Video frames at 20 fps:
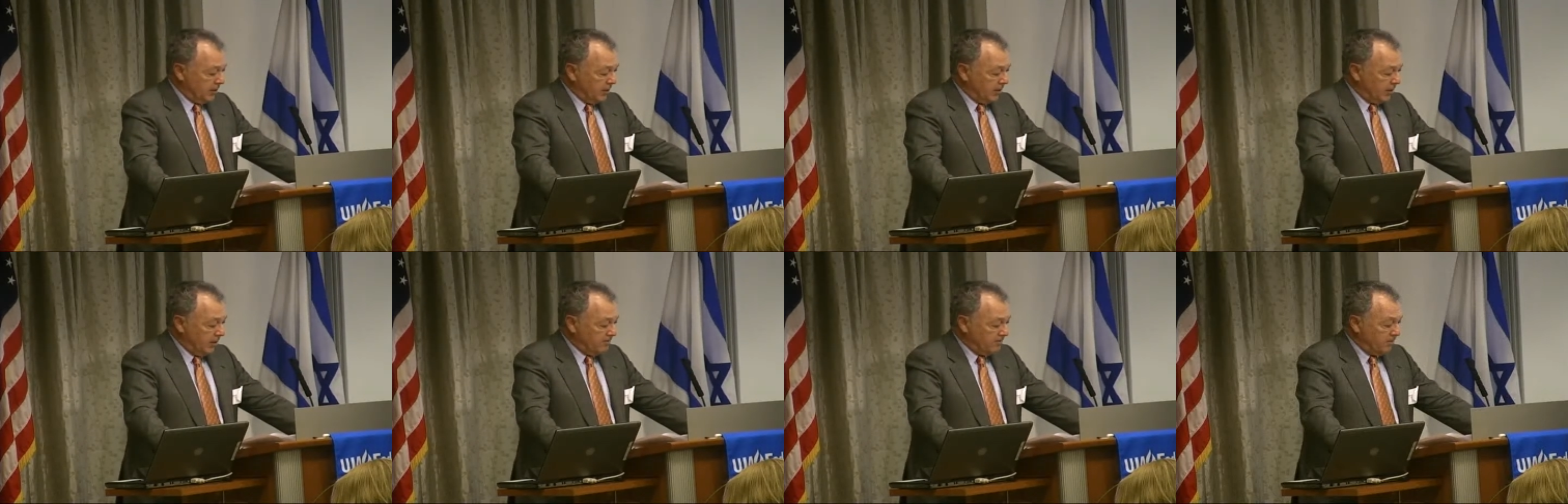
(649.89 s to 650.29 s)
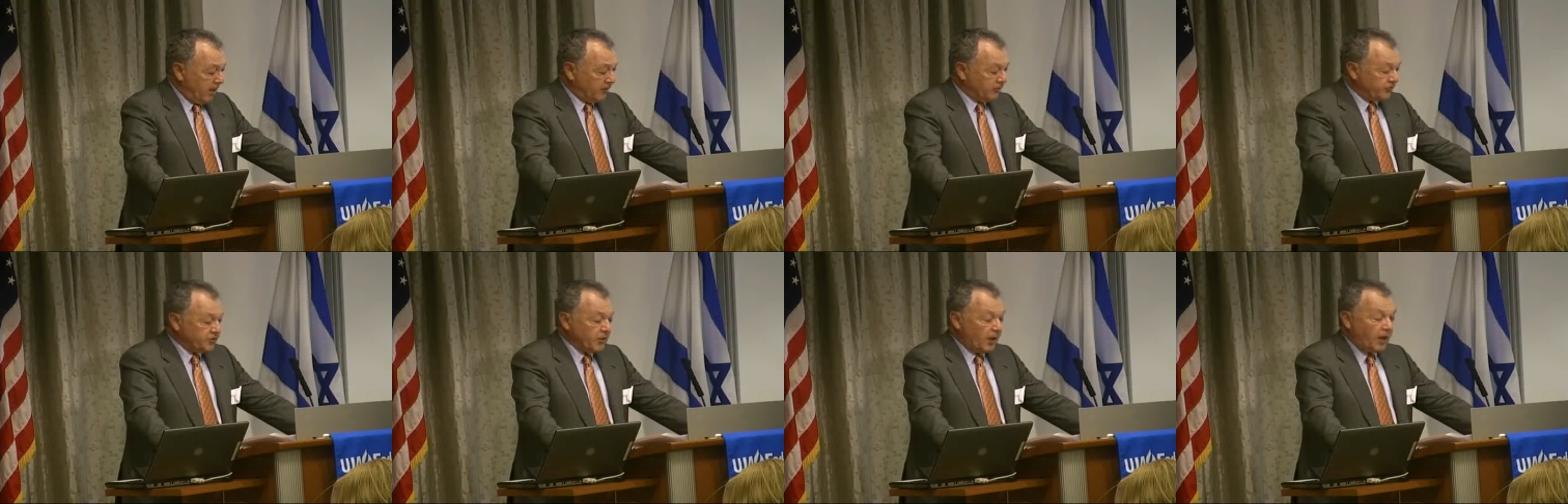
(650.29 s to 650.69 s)
at
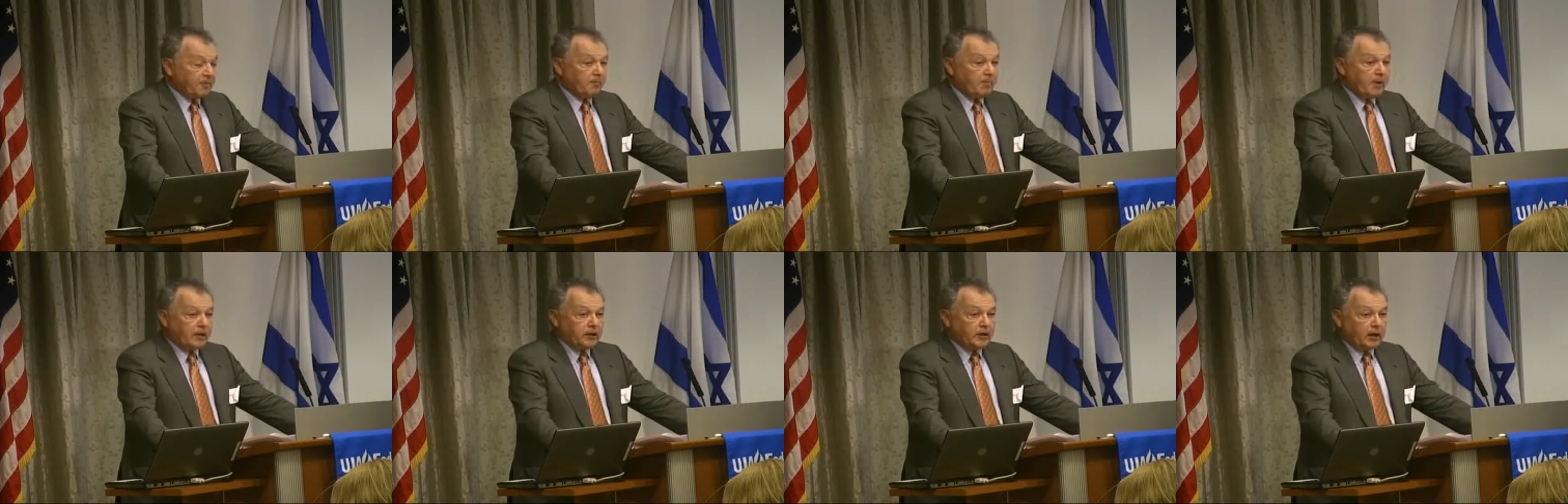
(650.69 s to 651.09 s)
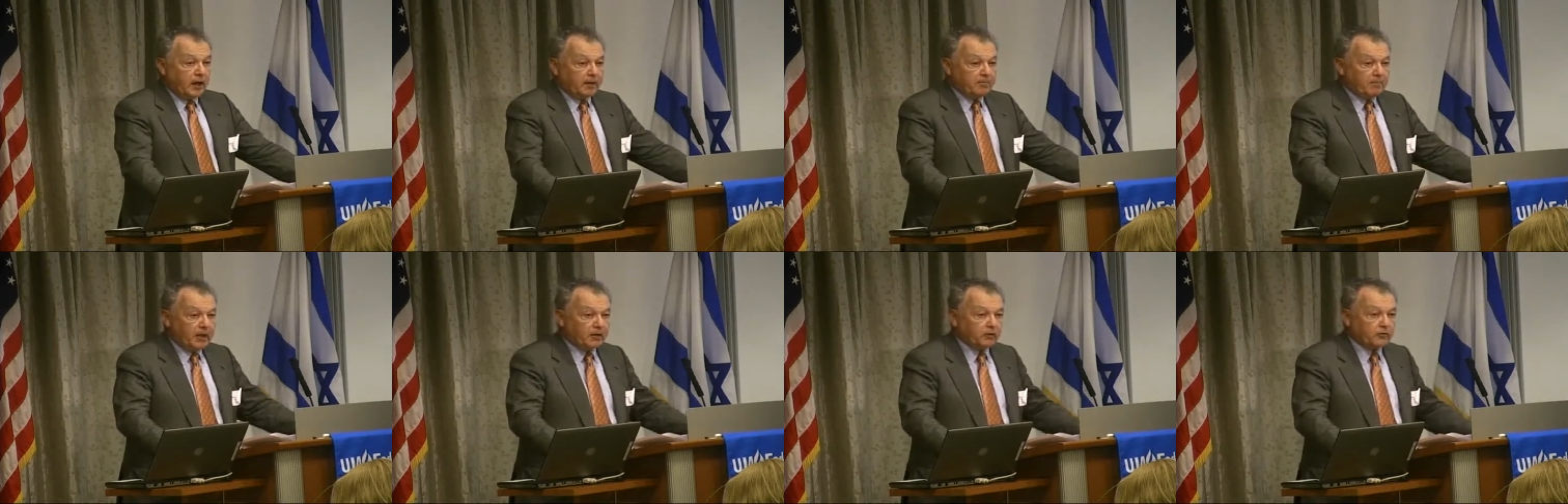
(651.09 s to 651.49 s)
Mount
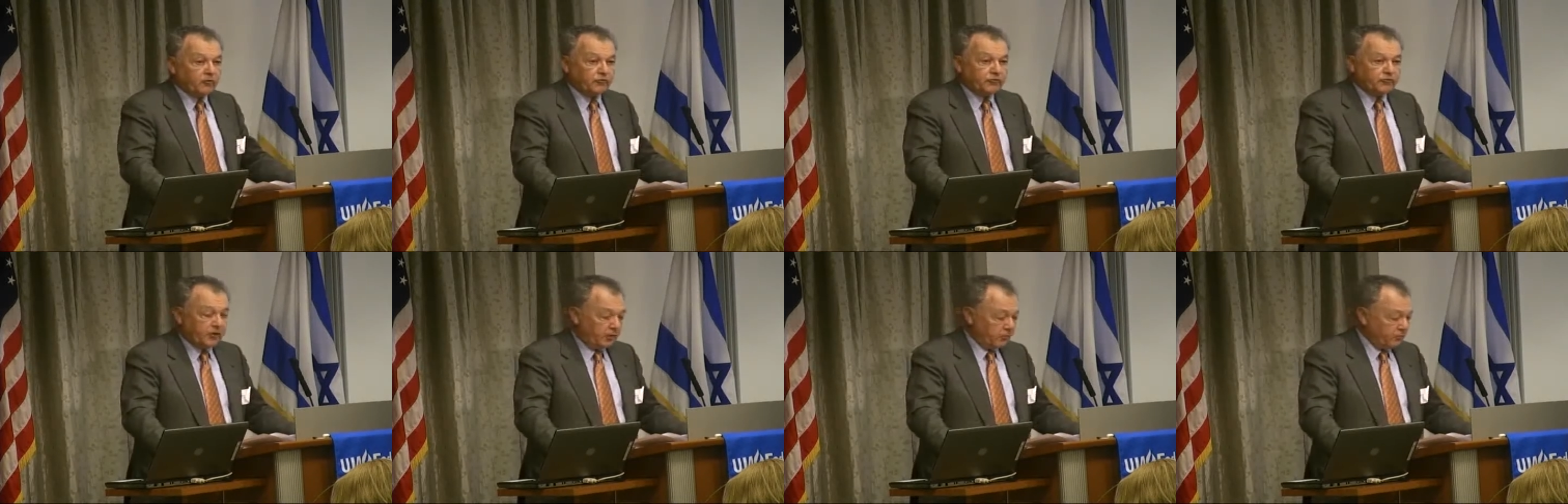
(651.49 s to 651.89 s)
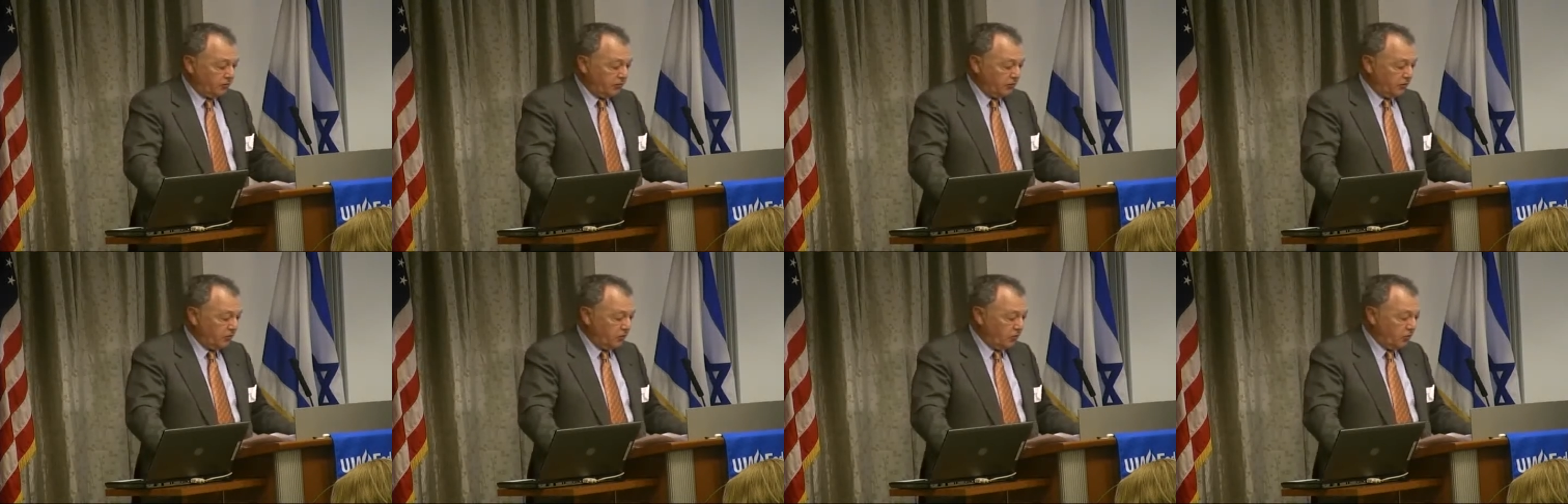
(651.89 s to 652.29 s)
Sinai Medical Center
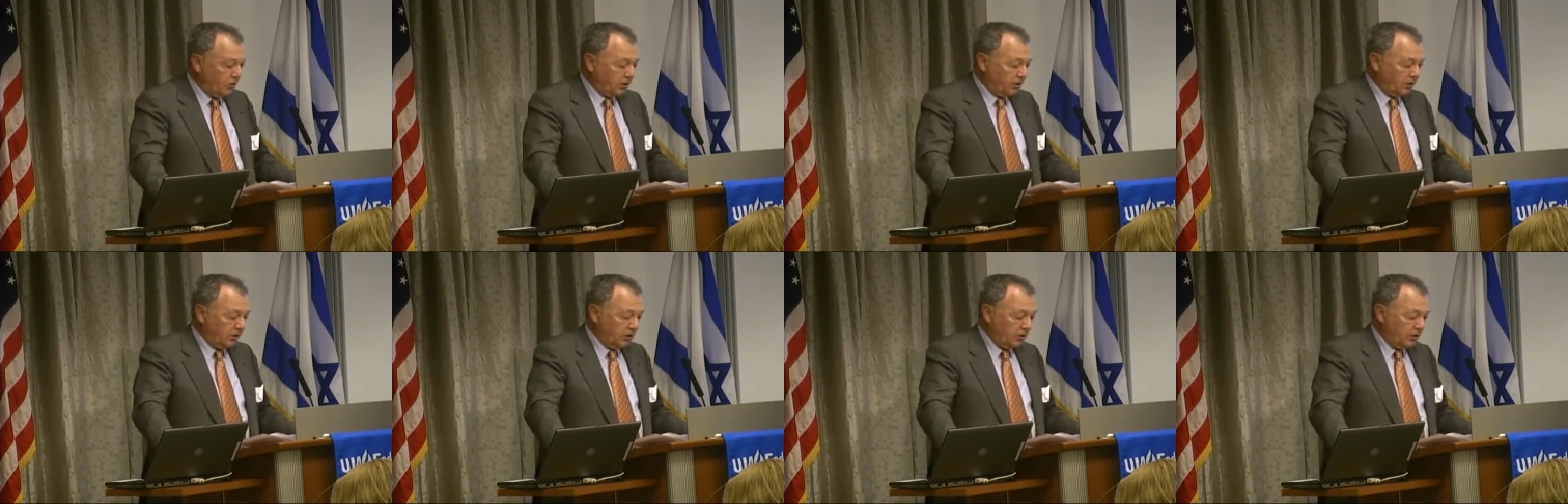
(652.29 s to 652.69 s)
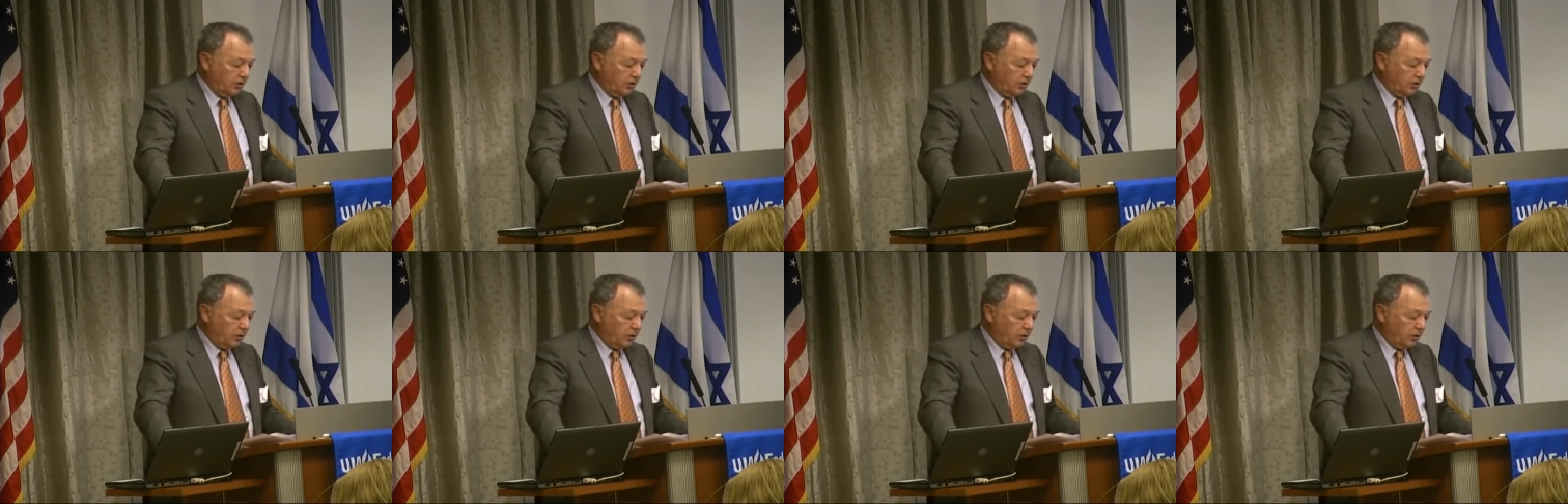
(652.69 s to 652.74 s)
in New York,